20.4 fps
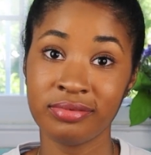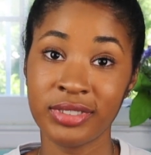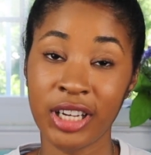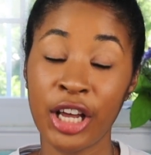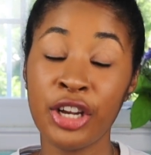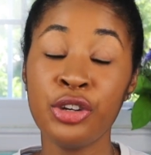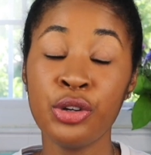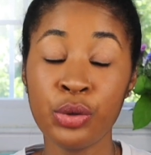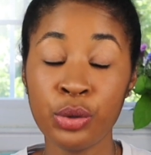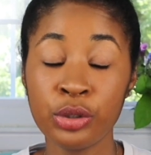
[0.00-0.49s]

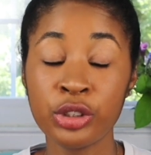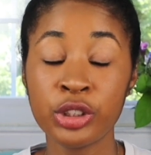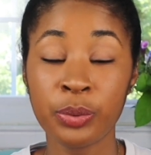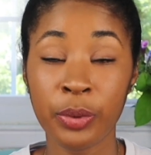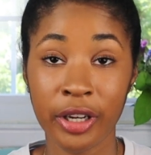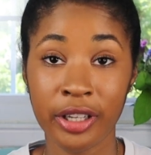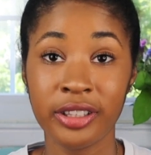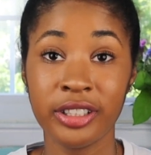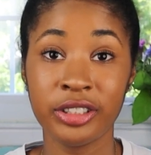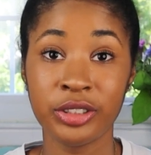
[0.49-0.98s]
a
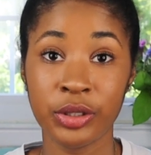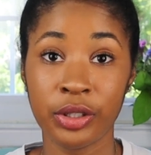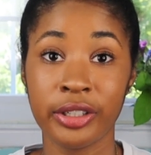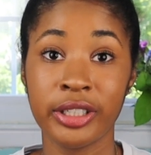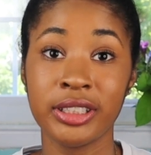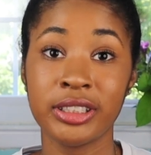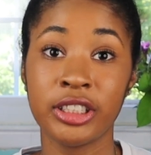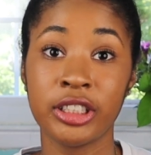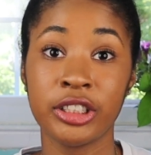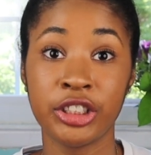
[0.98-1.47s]
newsworthy
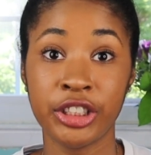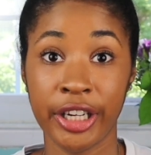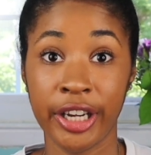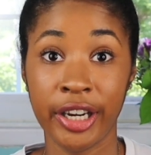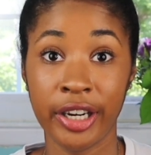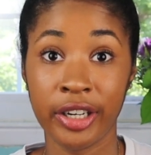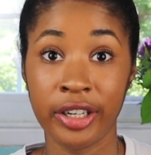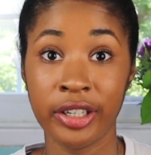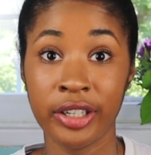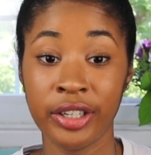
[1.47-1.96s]
story to
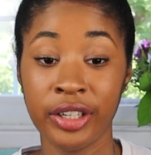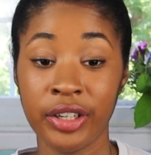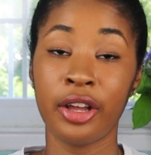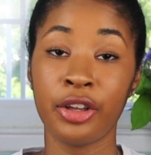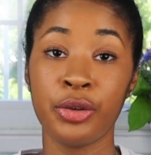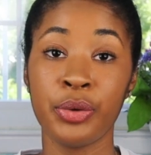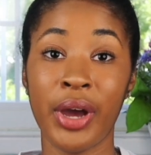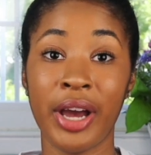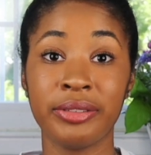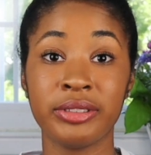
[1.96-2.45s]
share.
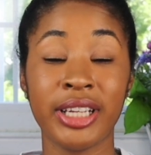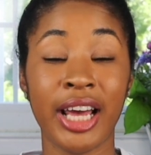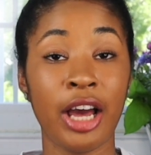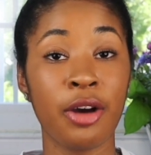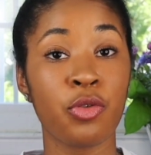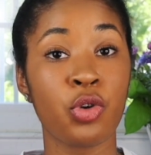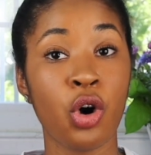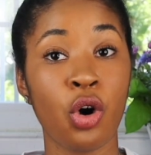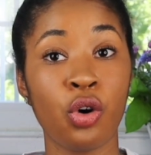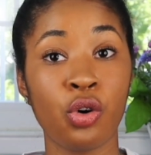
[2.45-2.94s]
You have to
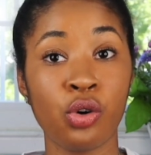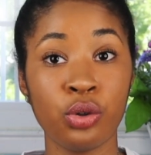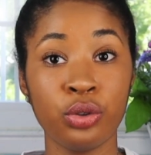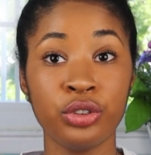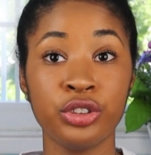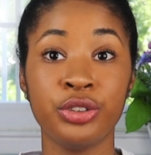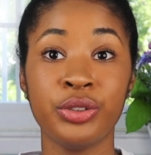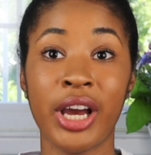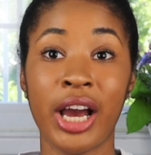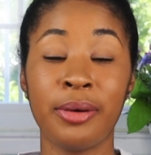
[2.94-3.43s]
have
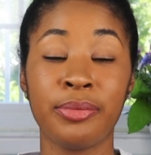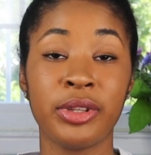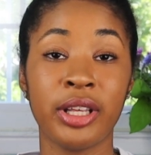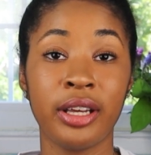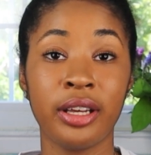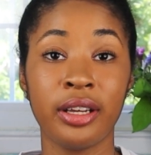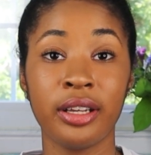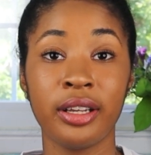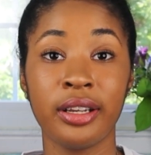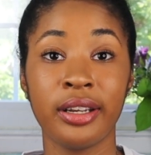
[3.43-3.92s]
goals. You have
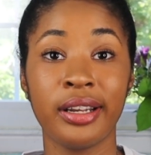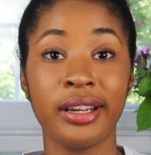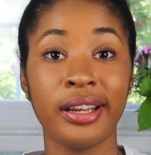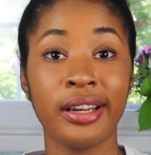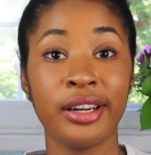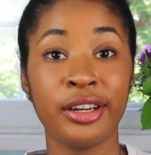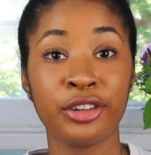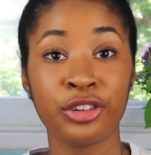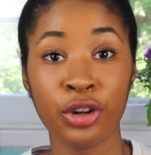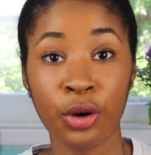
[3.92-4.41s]
to
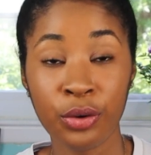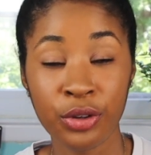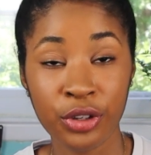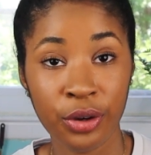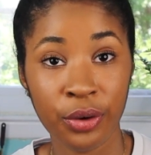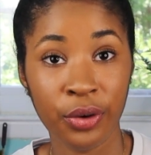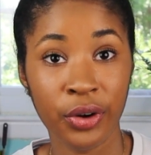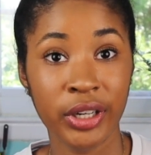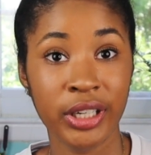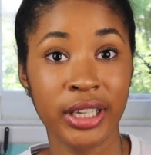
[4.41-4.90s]
know
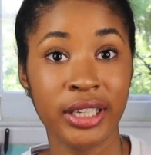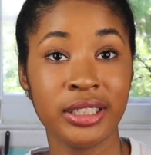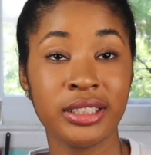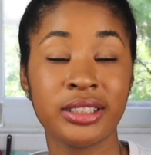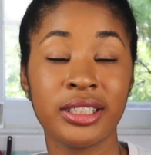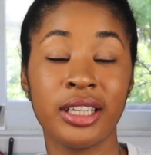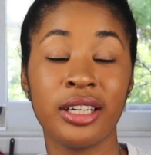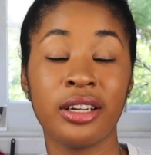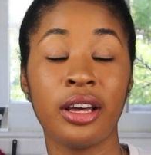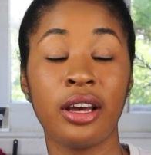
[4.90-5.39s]
your
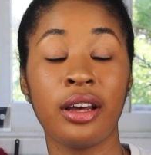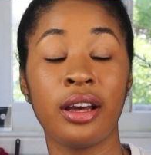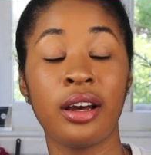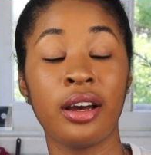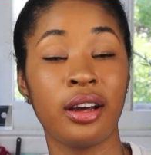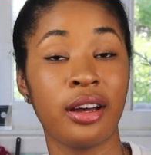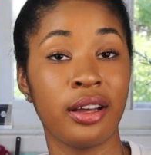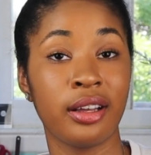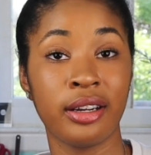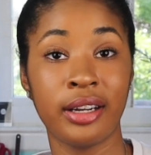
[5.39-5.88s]
audience, and
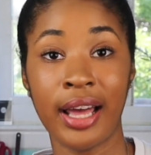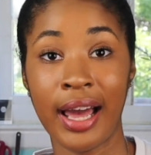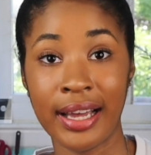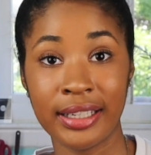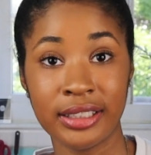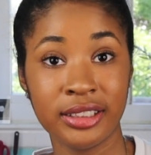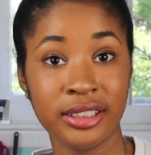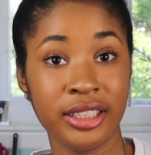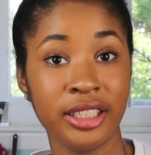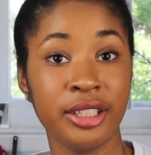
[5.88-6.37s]

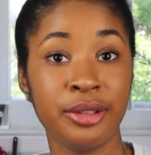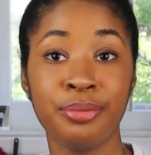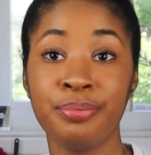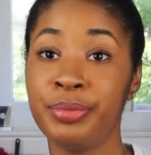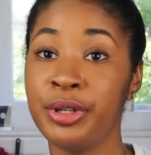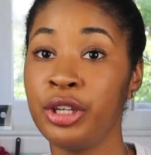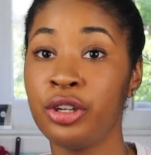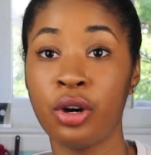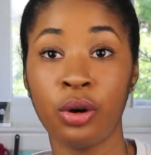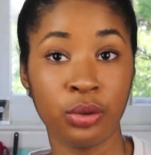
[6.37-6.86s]
lastly,
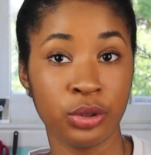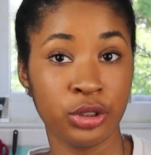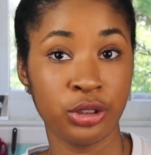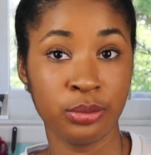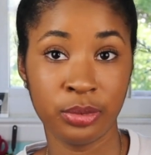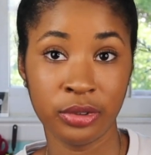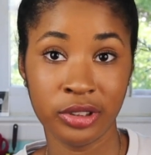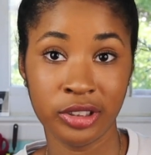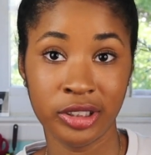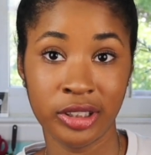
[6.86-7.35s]
be
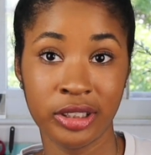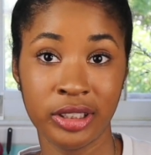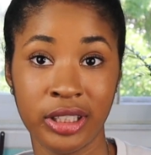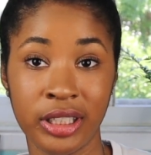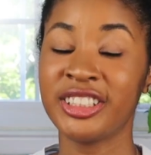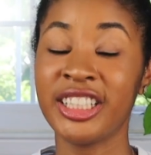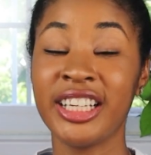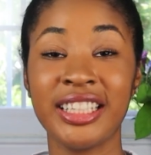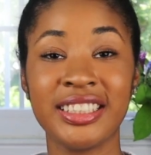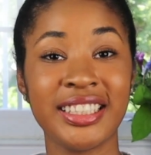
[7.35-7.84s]
coachable.
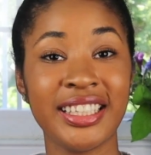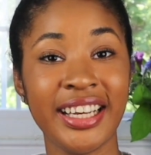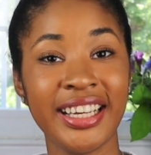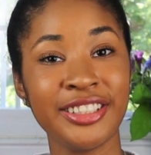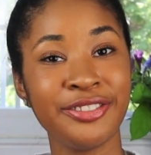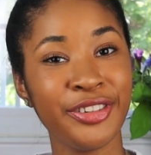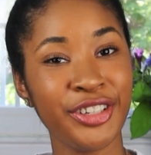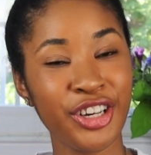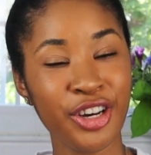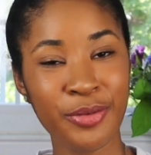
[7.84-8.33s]
So yeah,
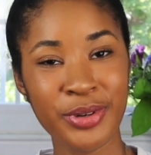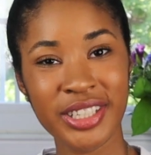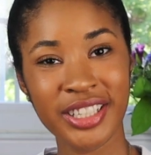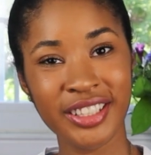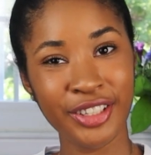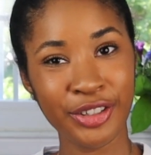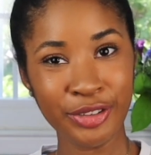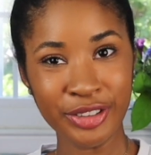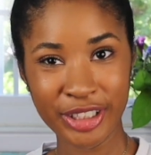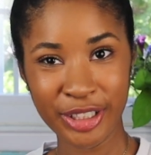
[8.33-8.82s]
today's video was a
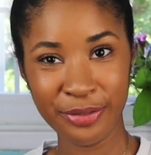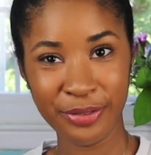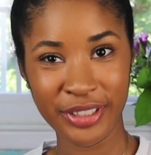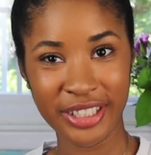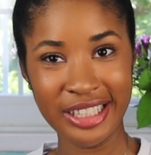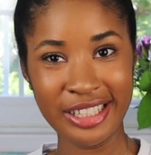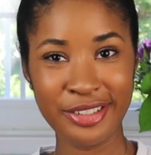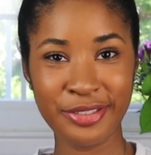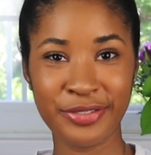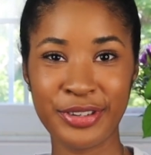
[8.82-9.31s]
little
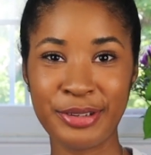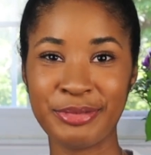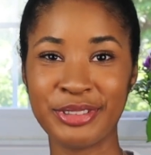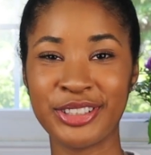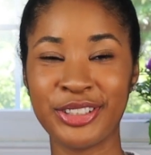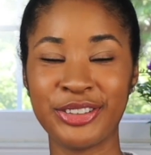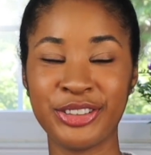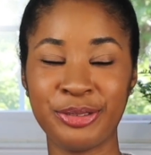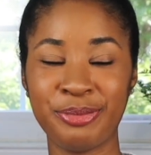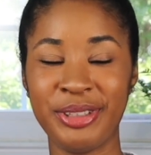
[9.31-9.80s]
different from the
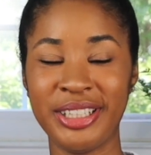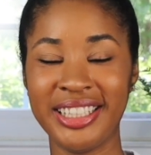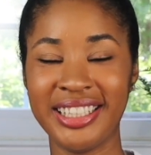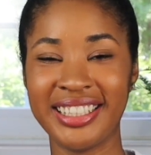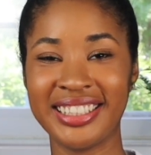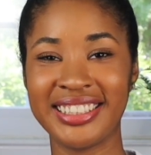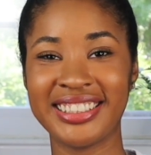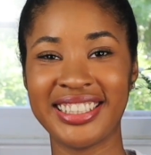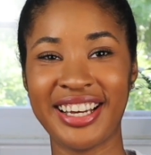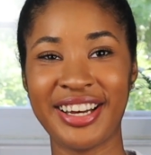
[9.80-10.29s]
social
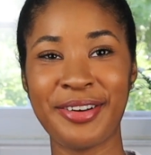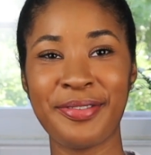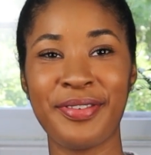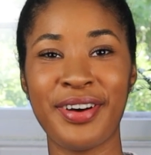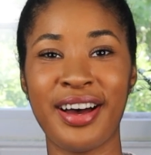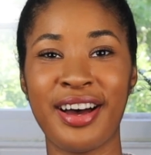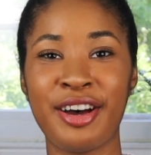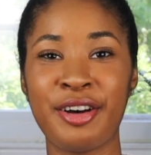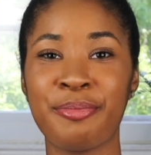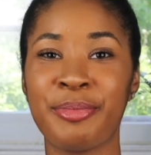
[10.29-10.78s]
media stuff,
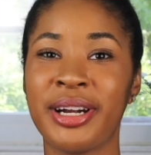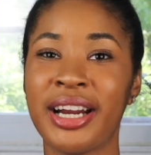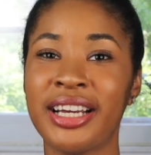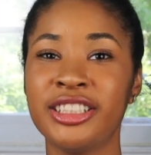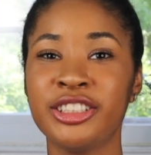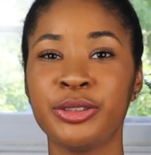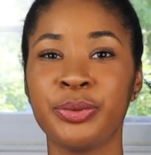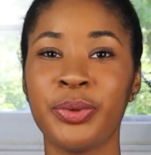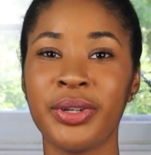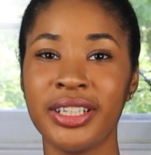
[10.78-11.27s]
but I
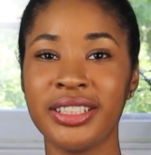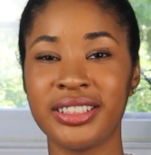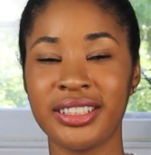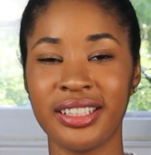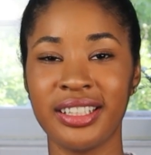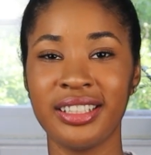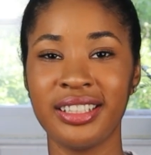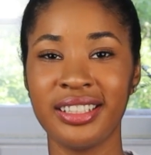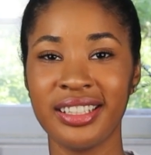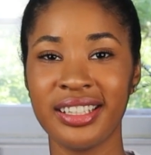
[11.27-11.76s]
just wanted
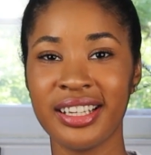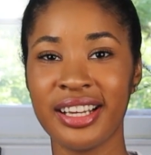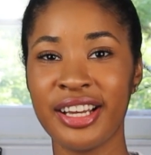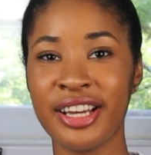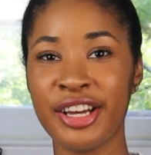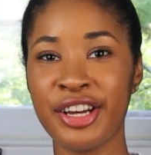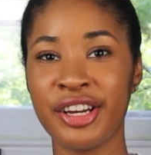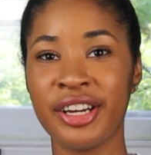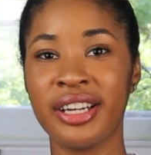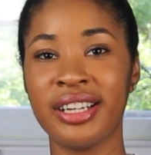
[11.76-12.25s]

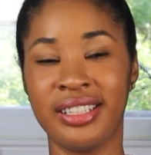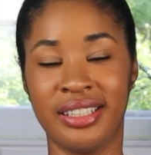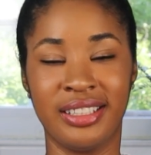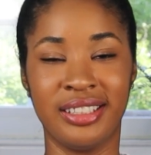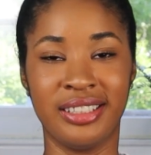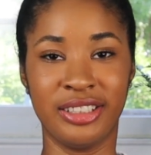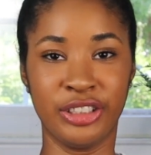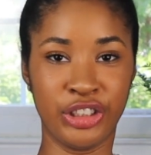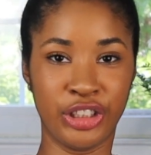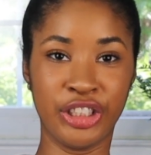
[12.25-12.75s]

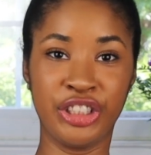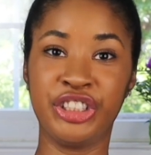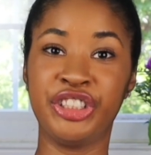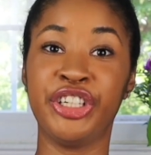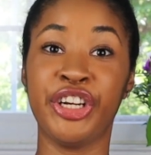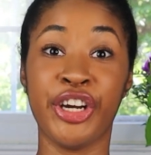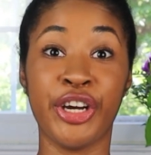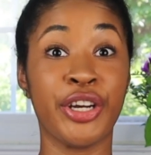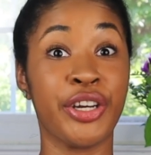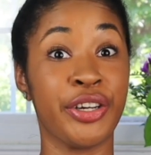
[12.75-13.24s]
to
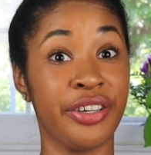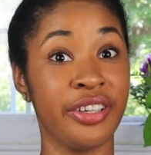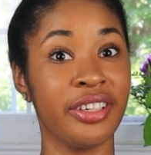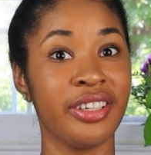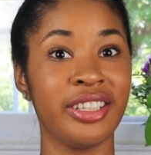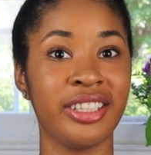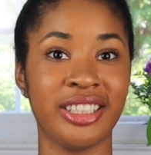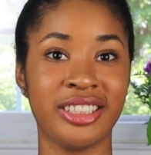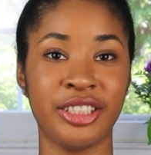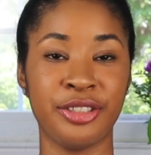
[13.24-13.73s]
share
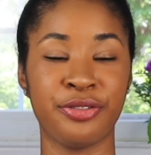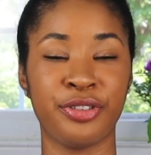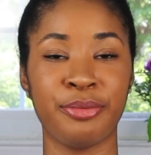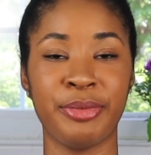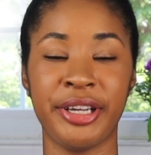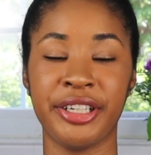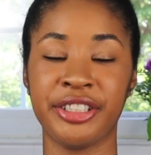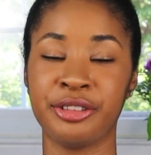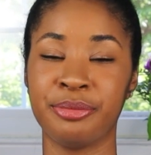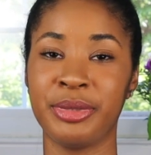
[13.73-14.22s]
this
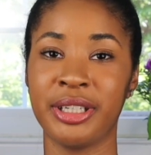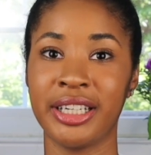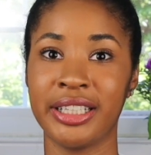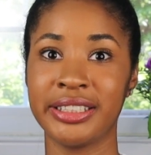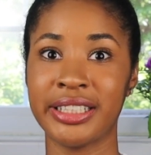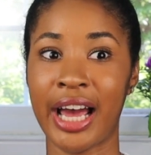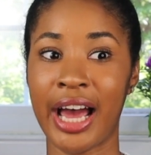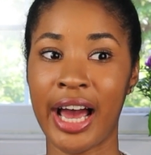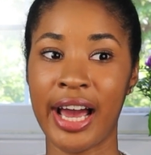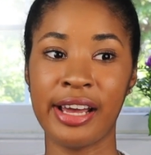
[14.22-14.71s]
information
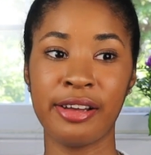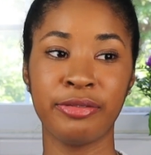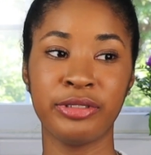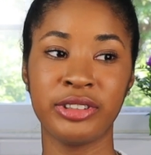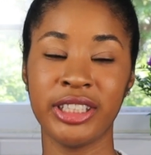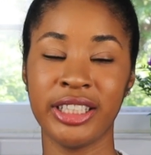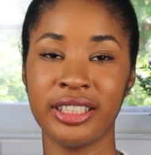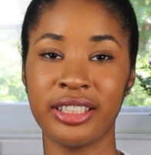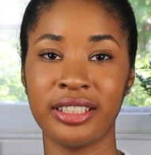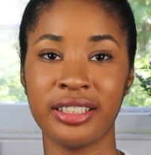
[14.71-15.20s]
because I've
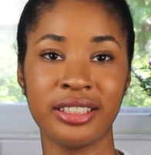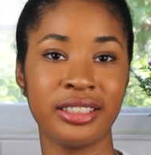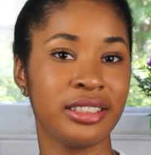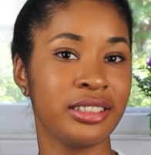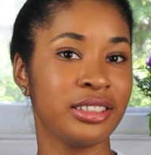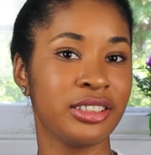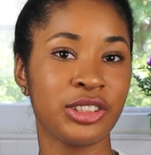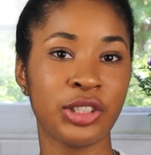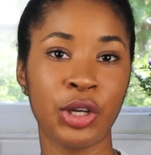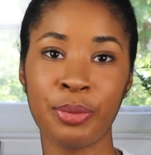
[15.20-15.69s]
seen it
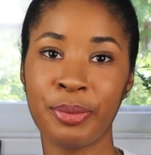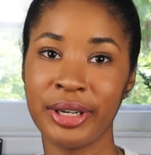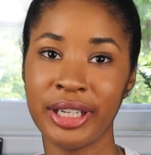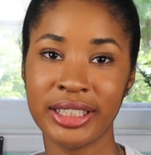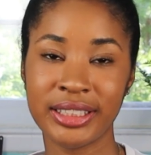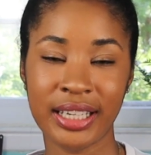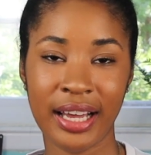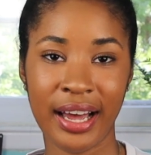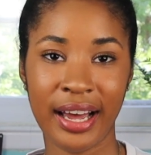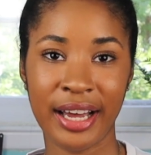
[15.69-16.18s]
so
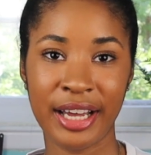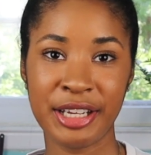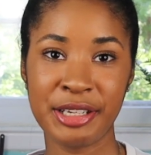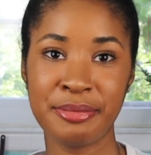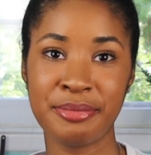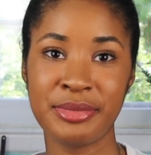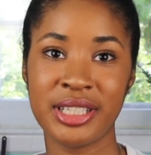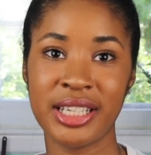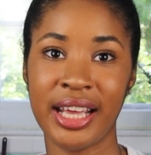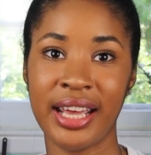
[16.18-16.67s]
many
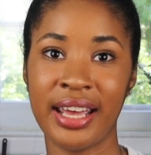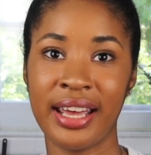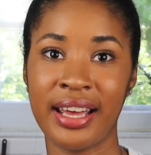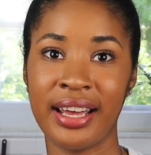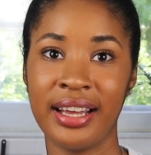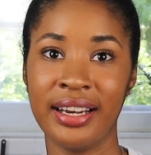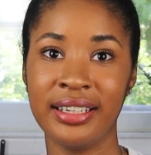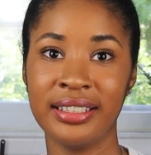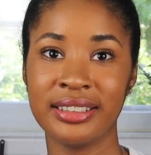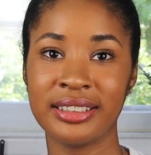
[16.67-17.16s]
times,
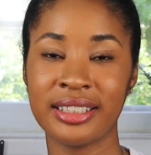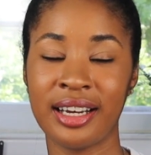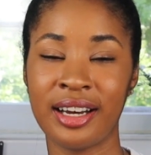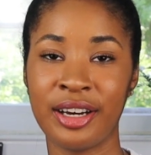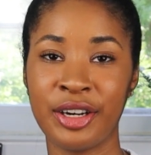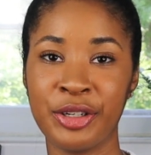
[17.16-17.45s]
and